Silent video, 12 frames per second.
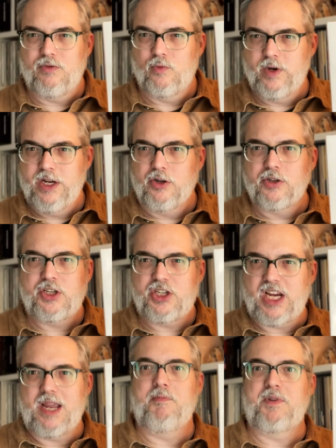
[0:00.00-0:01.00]
real
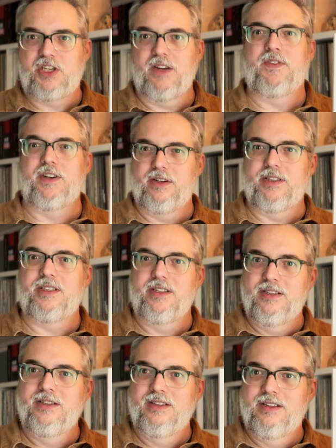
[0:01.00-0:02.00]
shapeshifters,
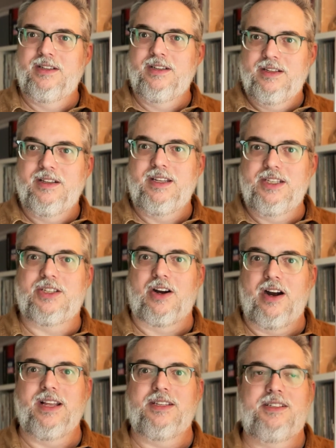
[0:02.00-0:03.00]
these
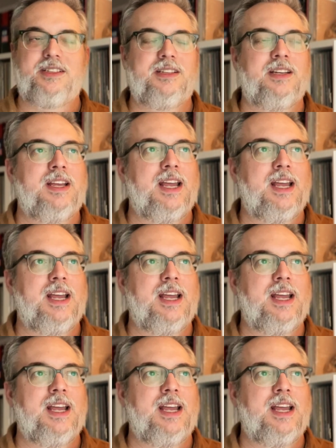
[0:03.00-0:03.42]
artists.